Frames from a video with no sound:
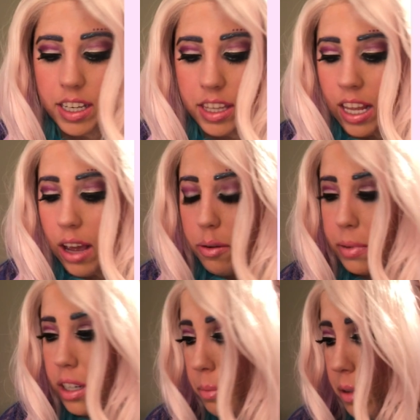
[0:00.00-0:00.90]
Now I'm
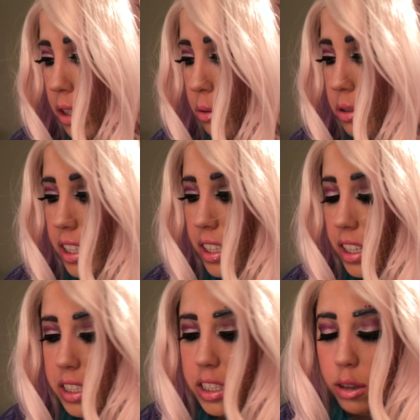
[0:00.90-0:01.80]
going to be using
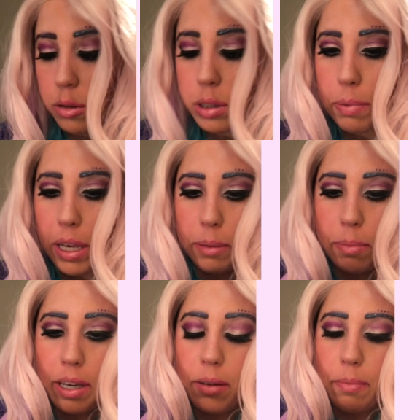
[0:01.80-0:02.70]
this loose
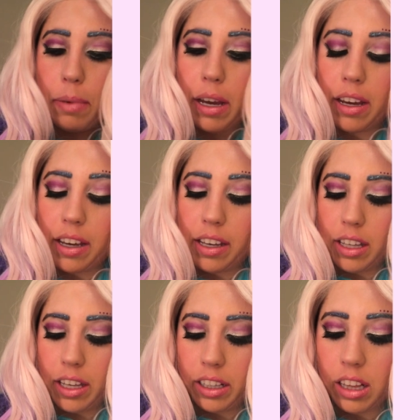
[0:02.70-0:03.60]
pigment by
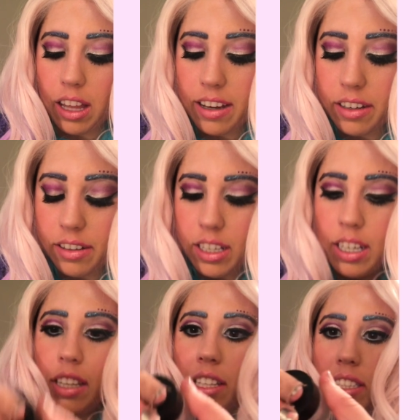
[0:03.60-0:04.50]
Inglot.
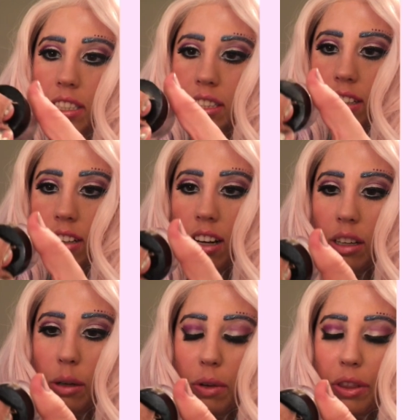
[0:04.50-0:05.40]
This is the
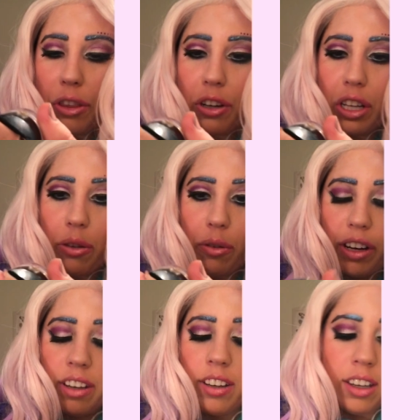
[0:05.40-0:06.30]
color 133.